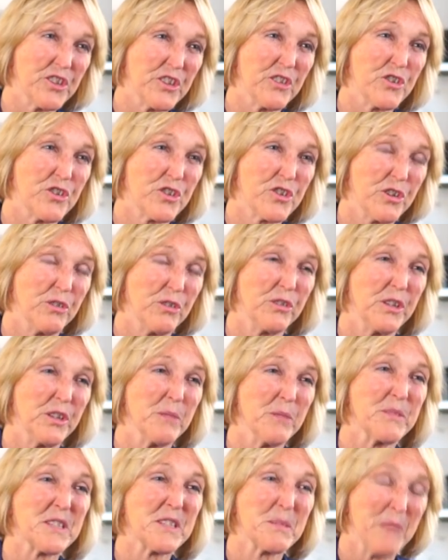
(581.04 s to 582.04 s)
that showed
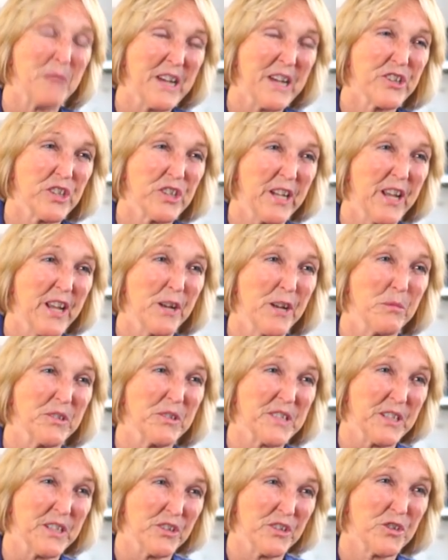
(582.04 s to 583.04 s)
them smashing
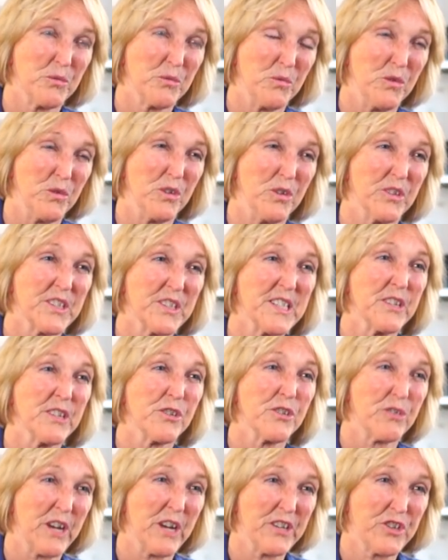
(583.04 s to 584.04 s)
animals into walls in
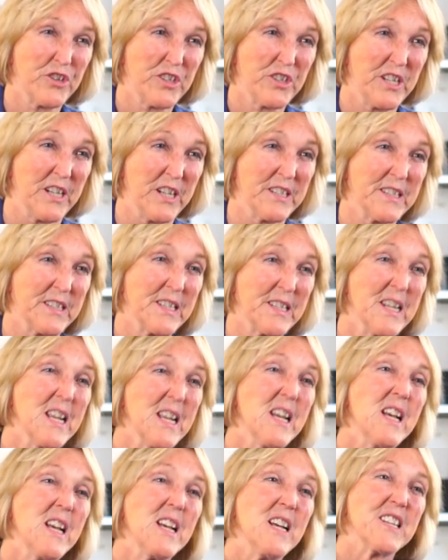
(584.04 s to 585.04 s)
crash tests.
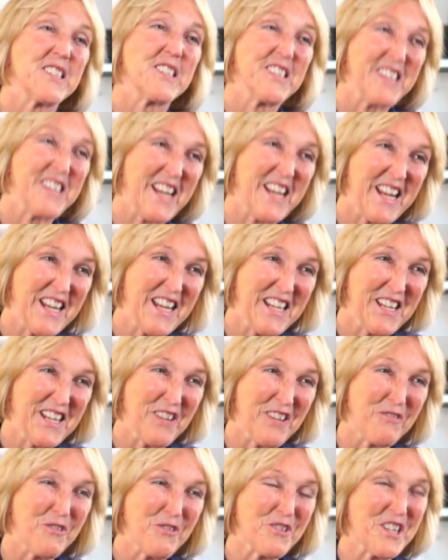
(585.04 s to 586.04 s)
Today,
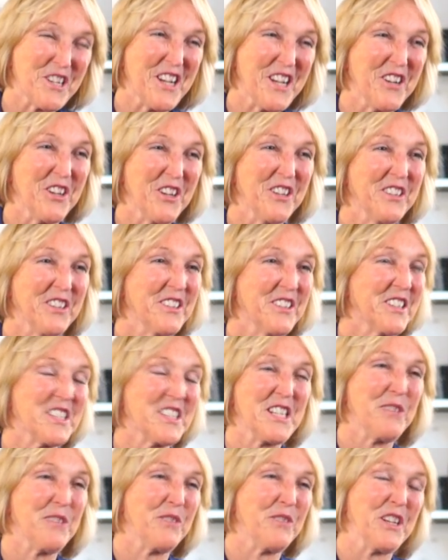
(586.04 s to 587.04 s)
if you turn on the
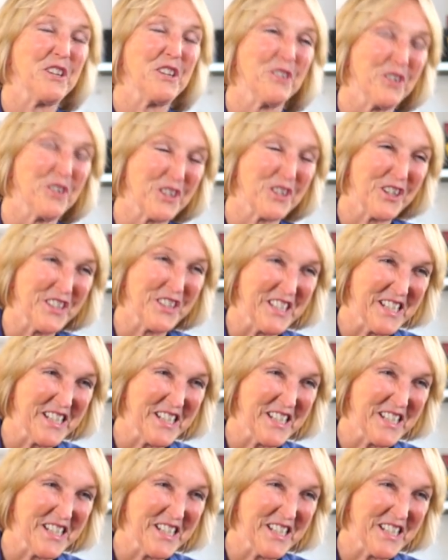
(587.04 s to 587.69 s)
T V or look on the